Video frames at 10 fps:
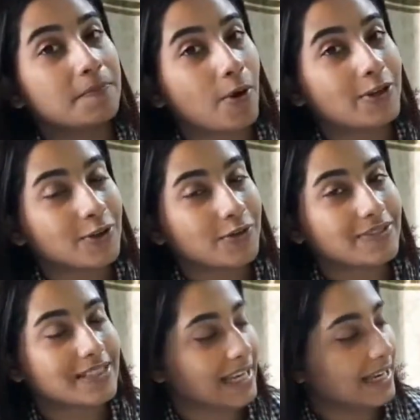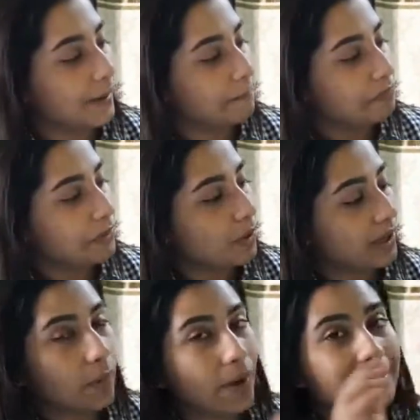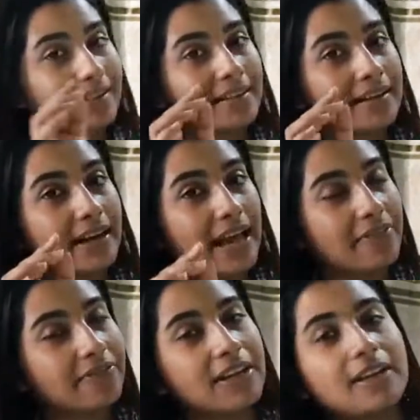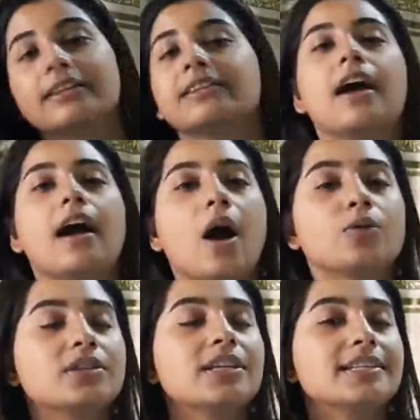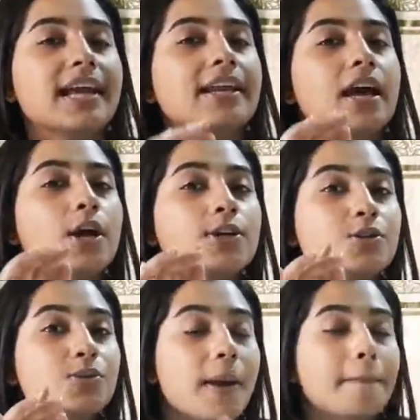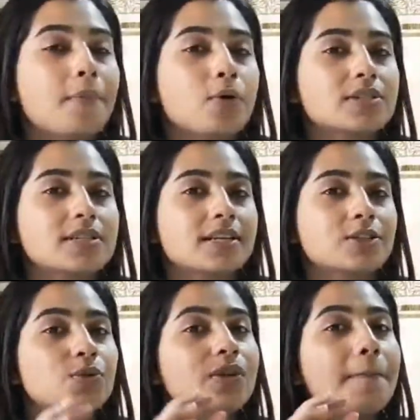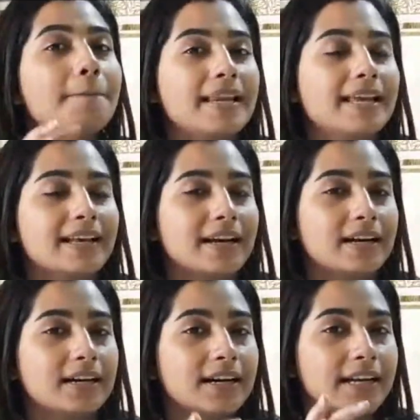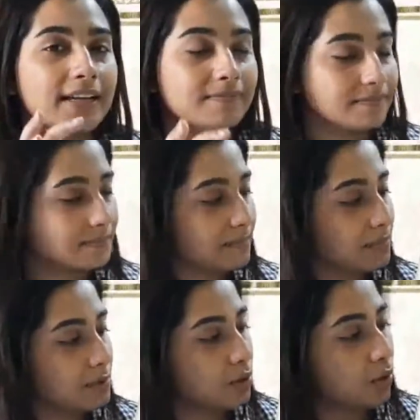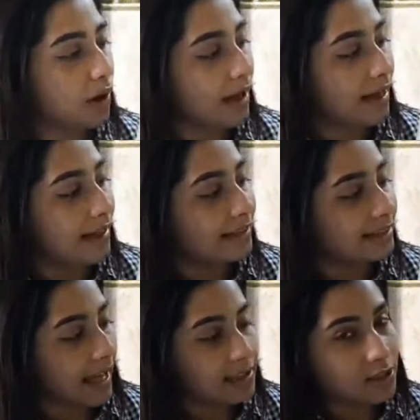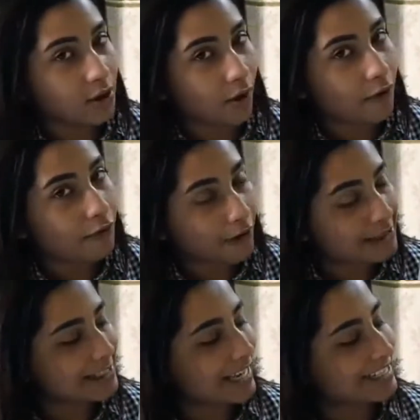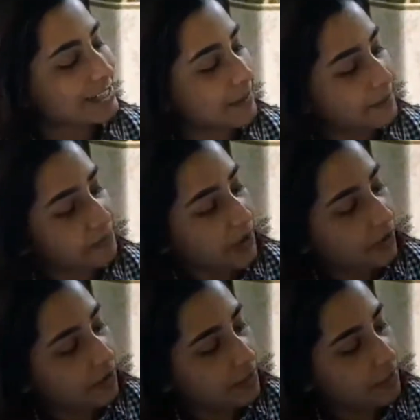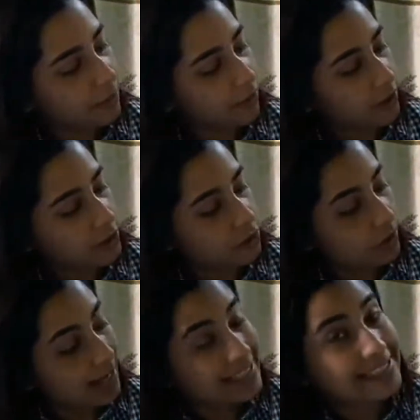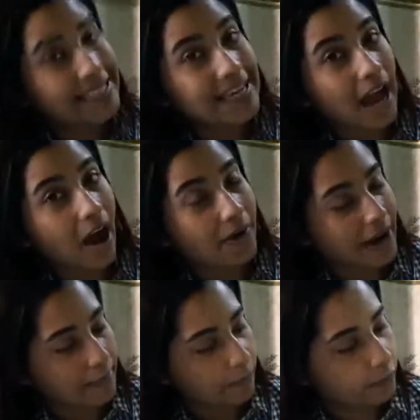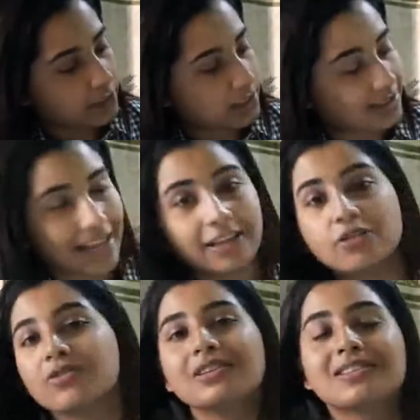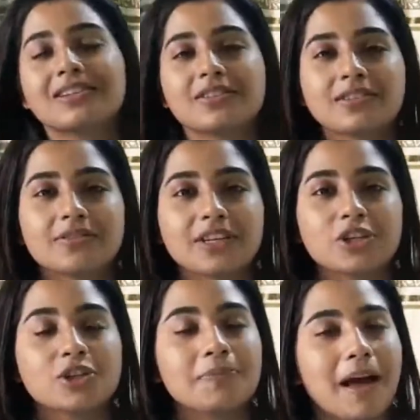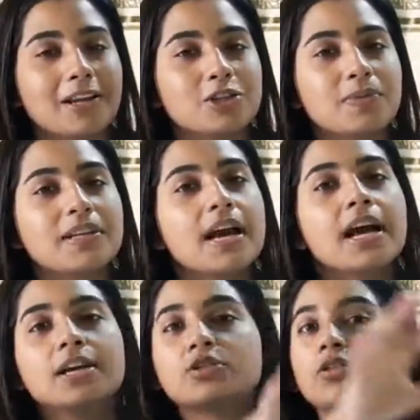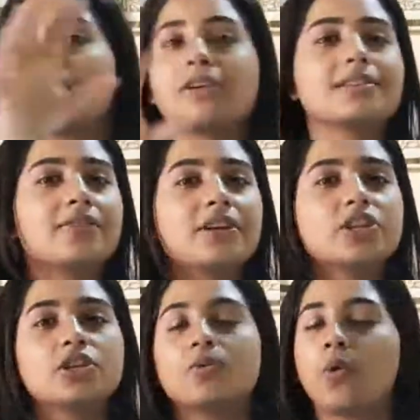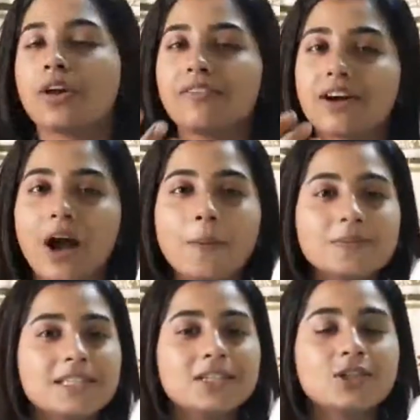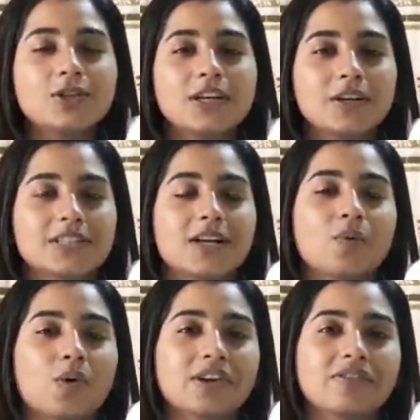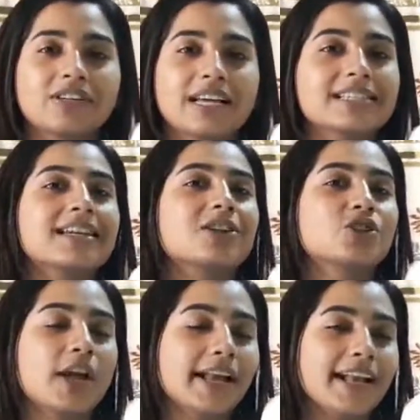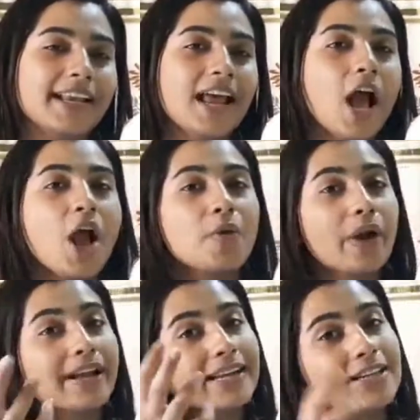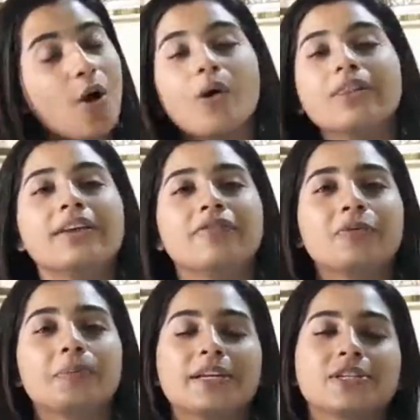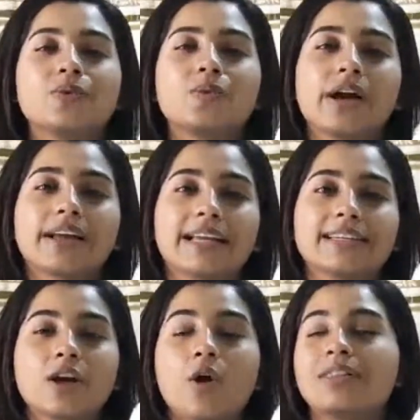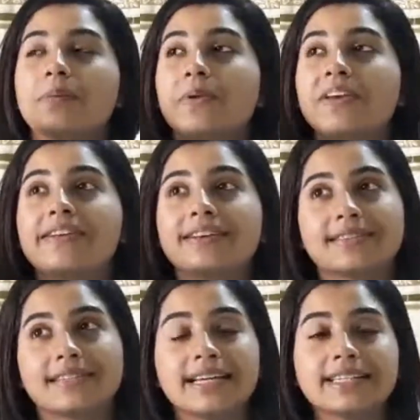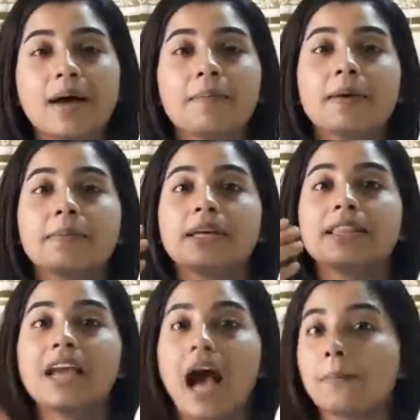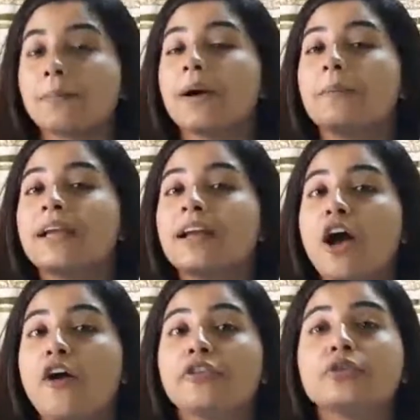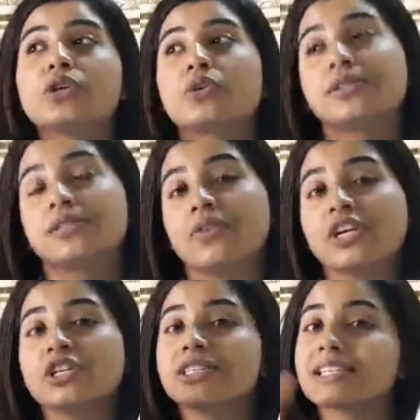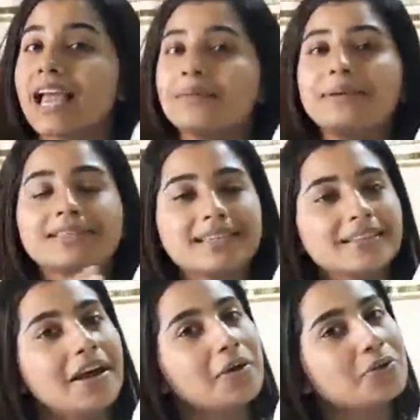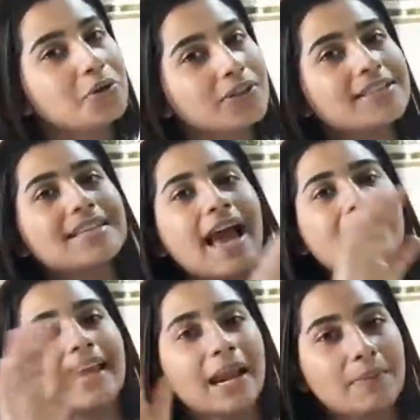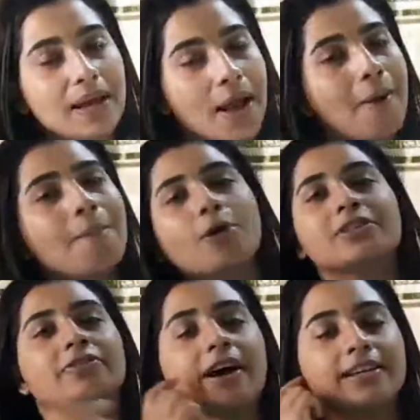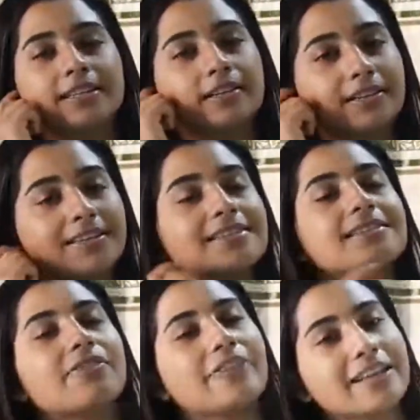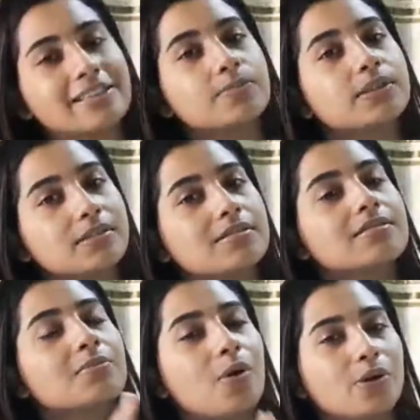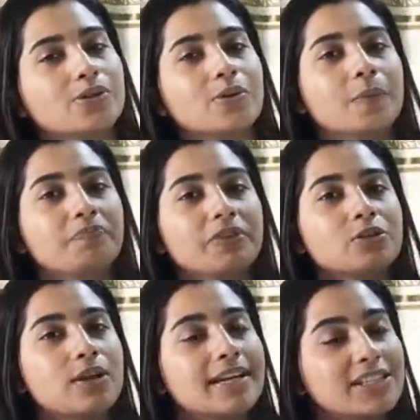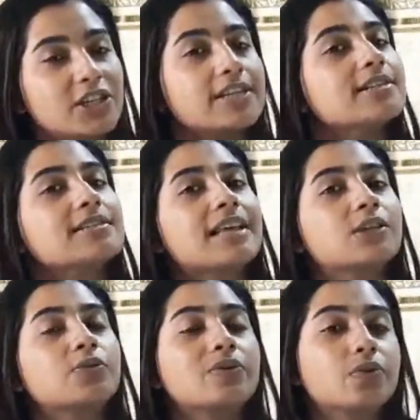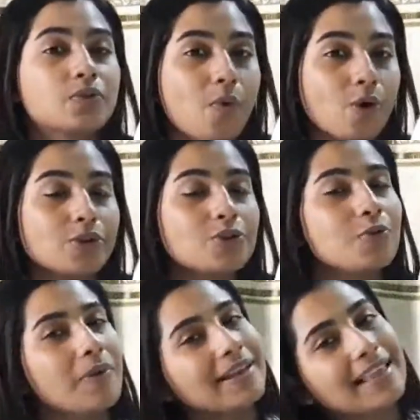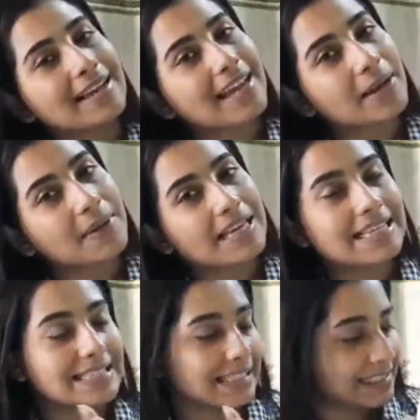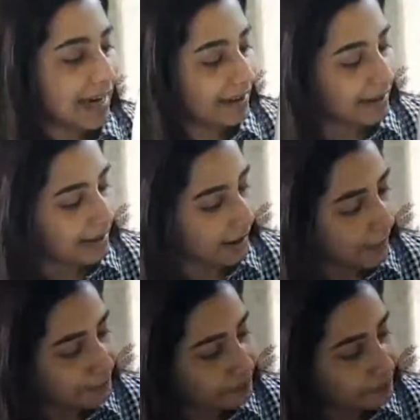point of sale, okay, wherein every outlet can do their posting, do the billing. So that's your first section. We'll move into CRM, which is Central Reservation Management. So the reservation, whatever comes into the hotel, whatever guests are checking in, we are getting all the information, we are getting all the previous data, maybe the upcoming future reservations can be seen through this and can be modified. This is a flexible system also. So any changes that we would want to make, that can be easily done in here.